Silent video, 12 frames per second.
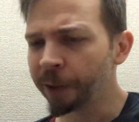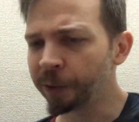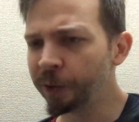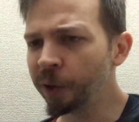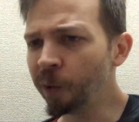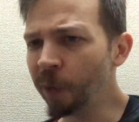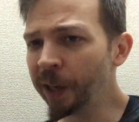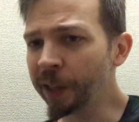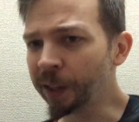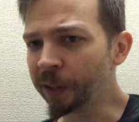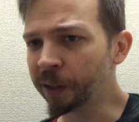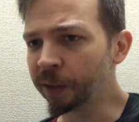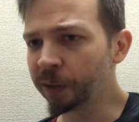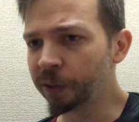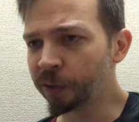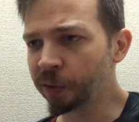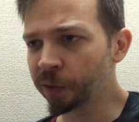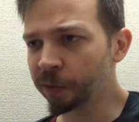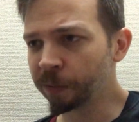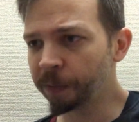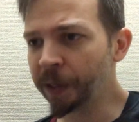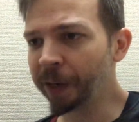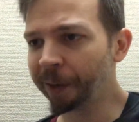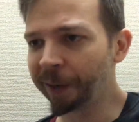There's no way to
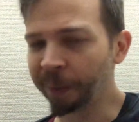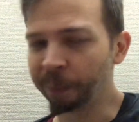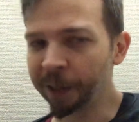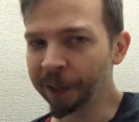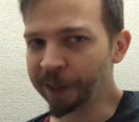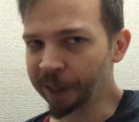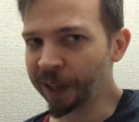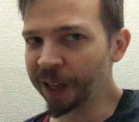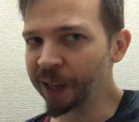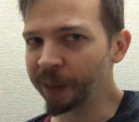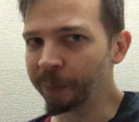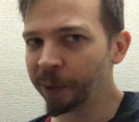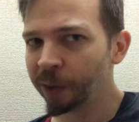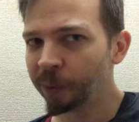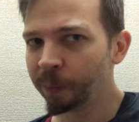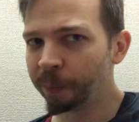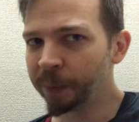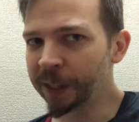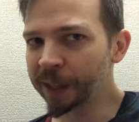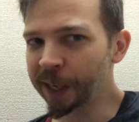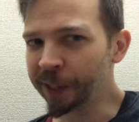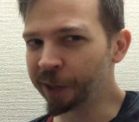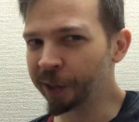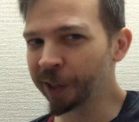figure out how to play the game
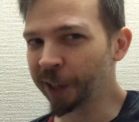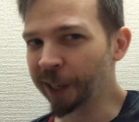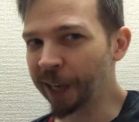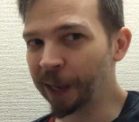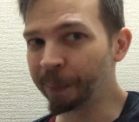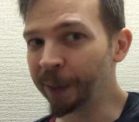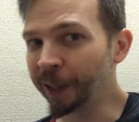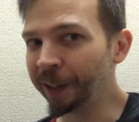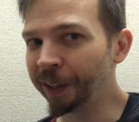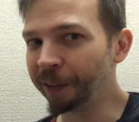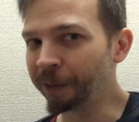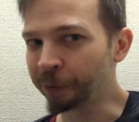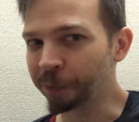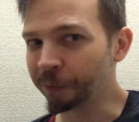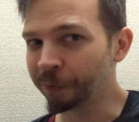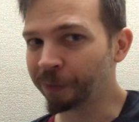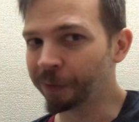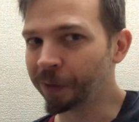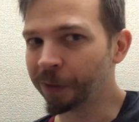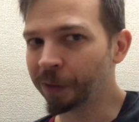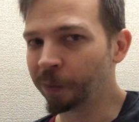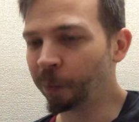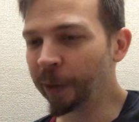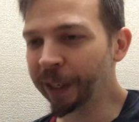besides just like hopping in and
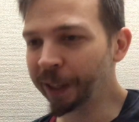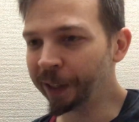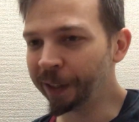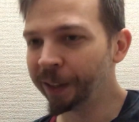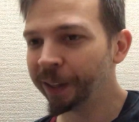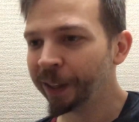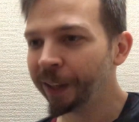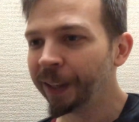winging it.